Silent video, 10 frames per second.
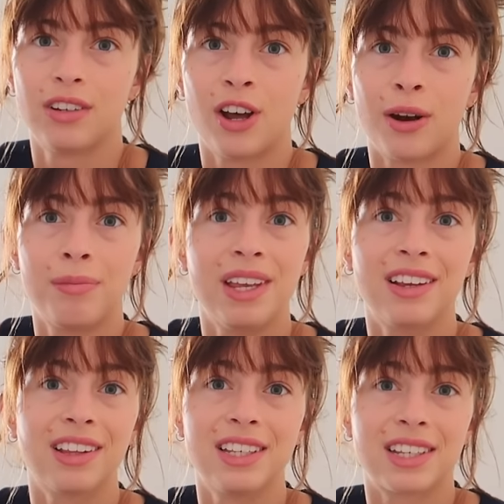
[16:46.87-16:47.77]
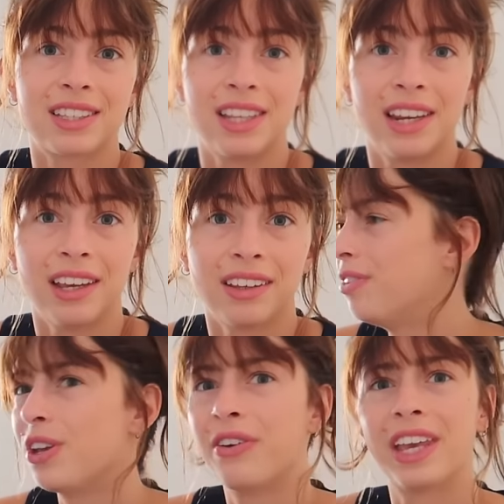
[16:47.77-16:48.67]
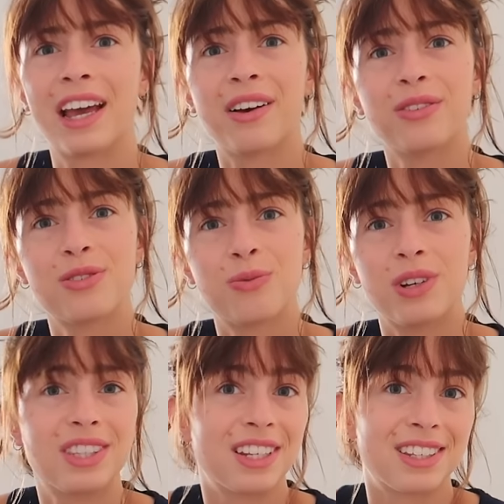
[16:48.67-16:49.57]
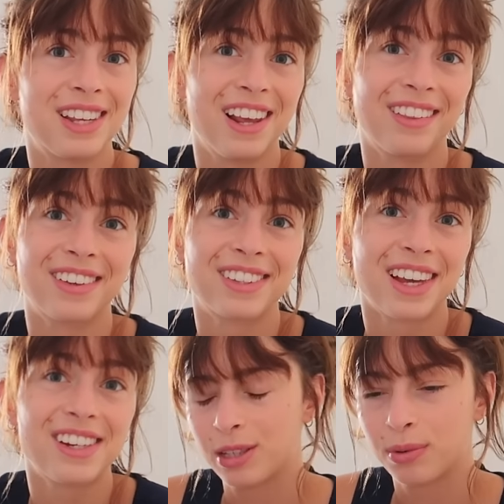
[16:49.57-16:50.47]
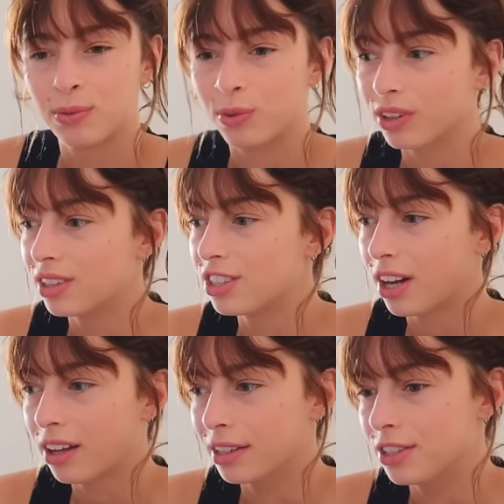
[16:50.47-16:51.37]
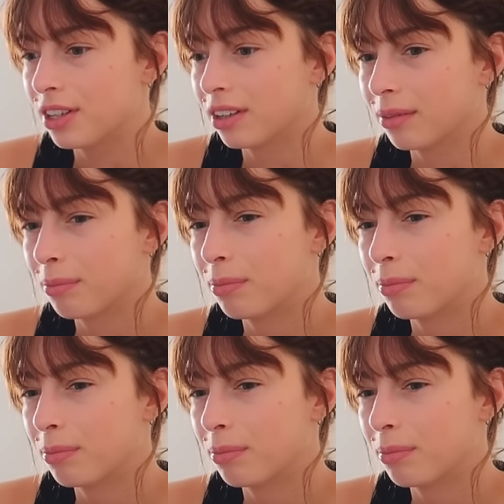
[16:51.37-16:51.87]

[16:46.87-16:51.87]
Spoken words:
not immediately succeeding, figuring out what succeeding looks like, it's been really challenging,